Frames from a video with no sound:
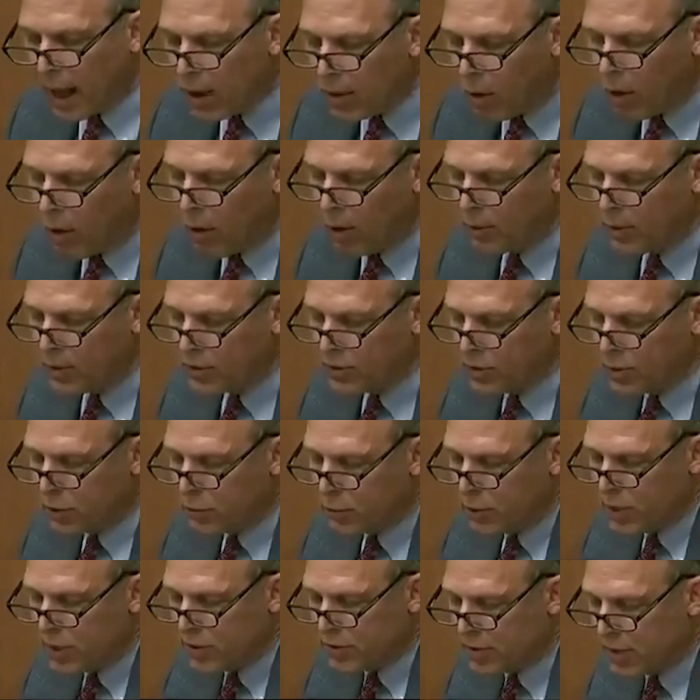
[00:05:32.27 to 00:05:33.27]
How long was your
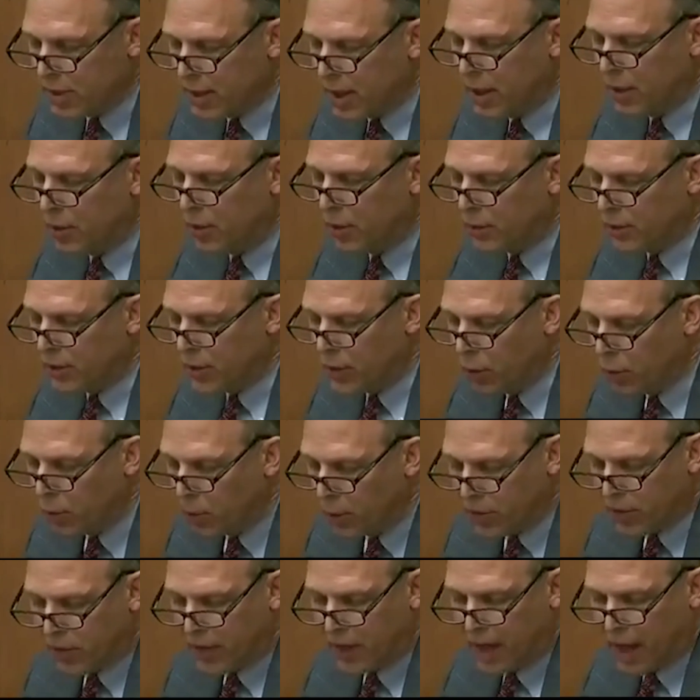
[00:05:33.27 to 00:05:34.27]
recent interview
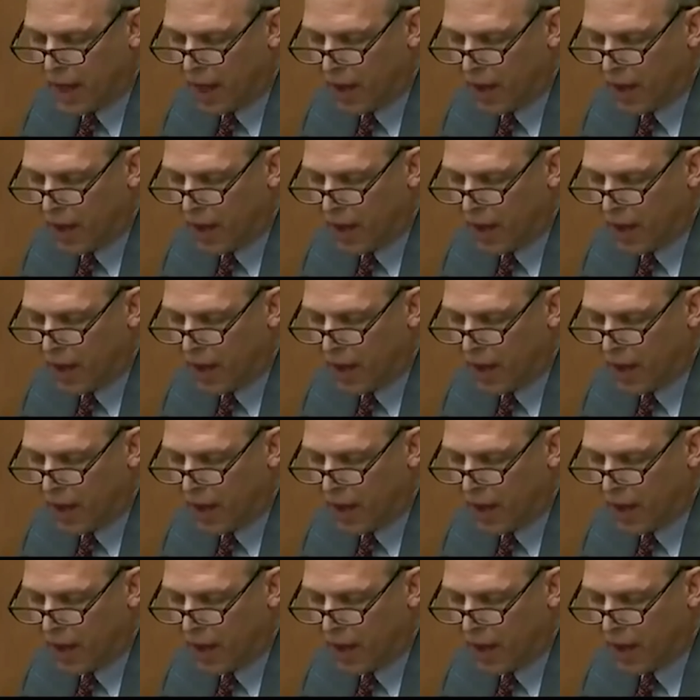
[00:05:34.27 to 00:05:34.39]
with the